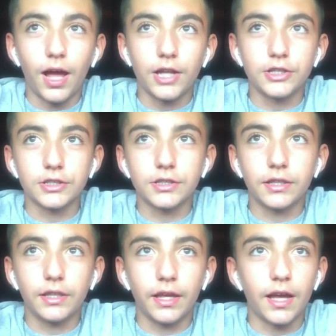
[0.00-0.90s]

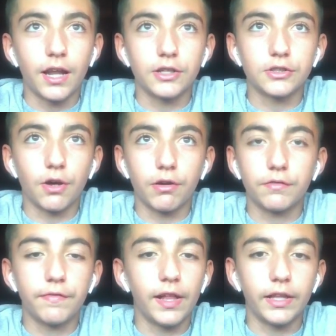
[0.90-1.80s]
they kind of just
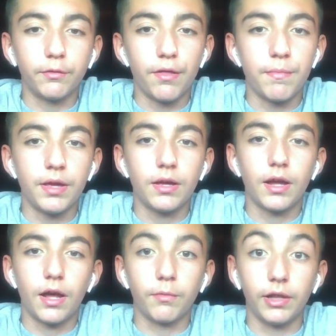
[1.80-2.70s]
always fell in with me,
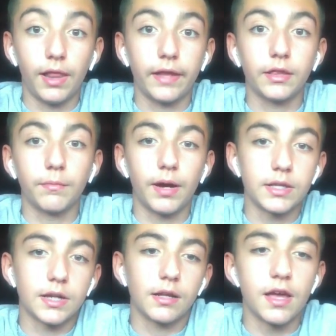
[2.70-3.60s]
and I really liked them my
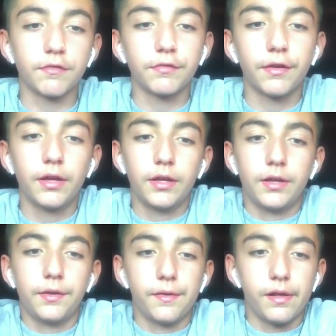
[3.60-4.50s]
entire life.
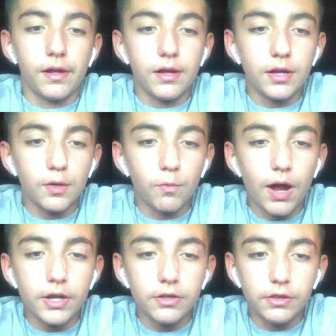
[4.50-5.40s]

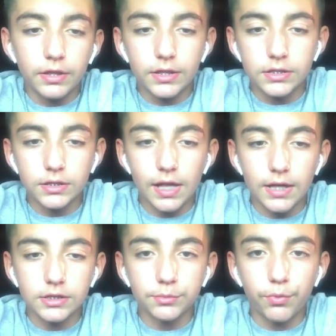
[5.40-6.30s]
Why do you think this
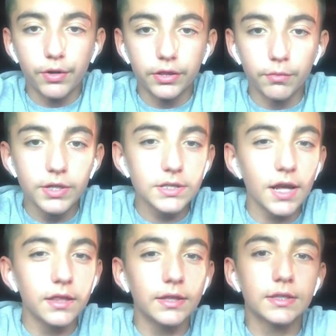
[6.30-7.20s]
class is important? The reason
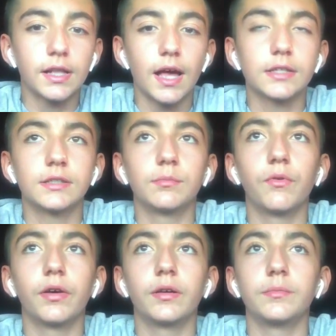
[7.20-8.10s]
I think this class is
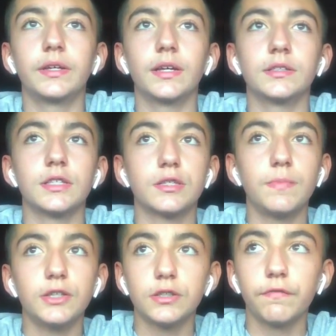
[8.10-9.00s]
important because it's a
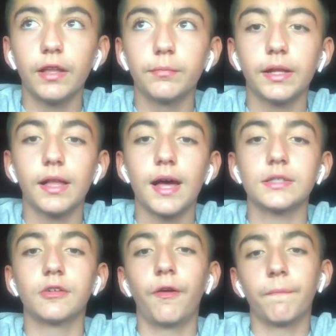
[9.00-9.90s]
speech development class,